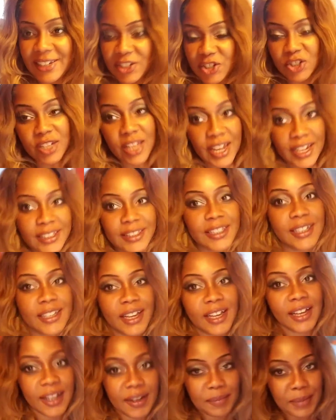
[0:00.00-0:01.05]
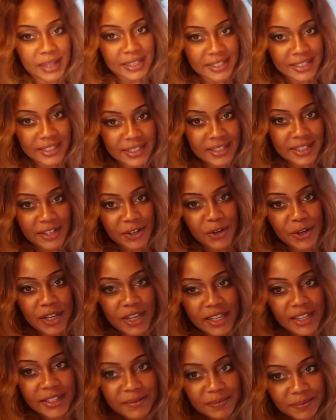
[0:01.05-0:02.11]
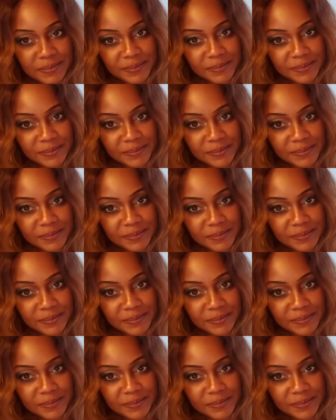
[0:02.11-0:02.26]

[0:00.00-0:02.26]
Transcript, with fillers: did you like the uh, Mexican tarragon?